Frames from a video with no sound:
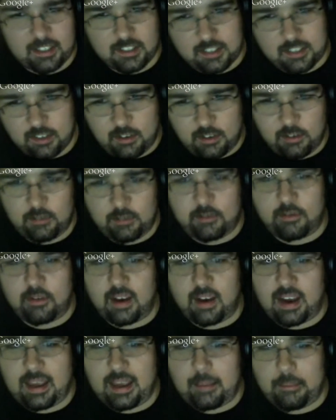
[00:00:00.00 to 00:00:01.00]
it's a new
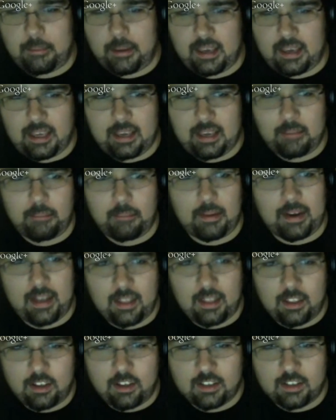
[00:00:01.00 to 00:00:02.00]
IP, but
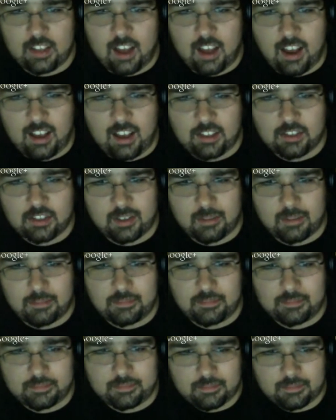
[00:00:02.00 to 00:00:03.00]
it looks awesome.